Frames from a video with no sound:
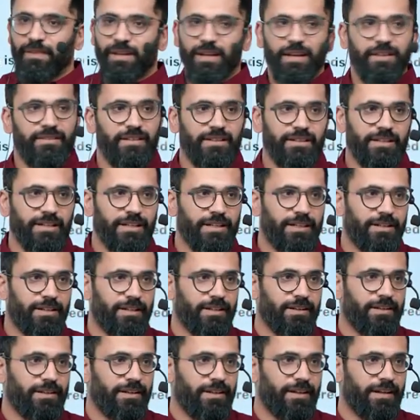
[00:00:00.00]
it
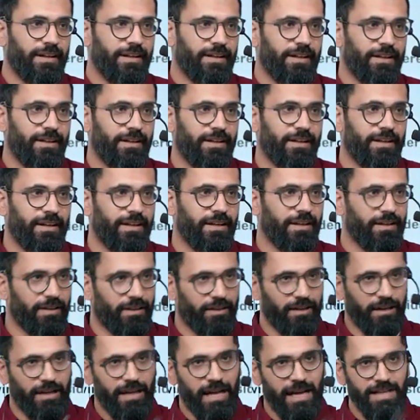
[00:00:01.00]
clear?
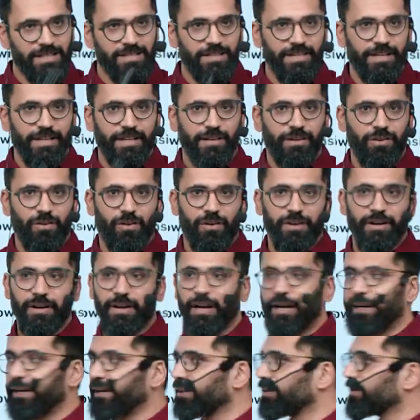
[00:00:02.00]
Largely
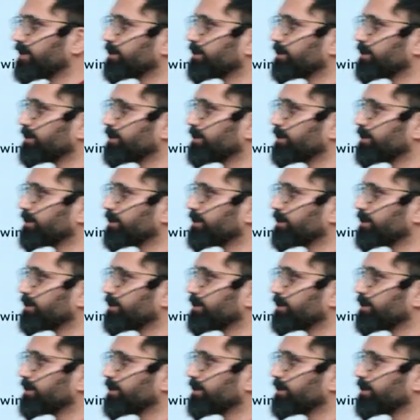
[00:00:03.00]
non-debt.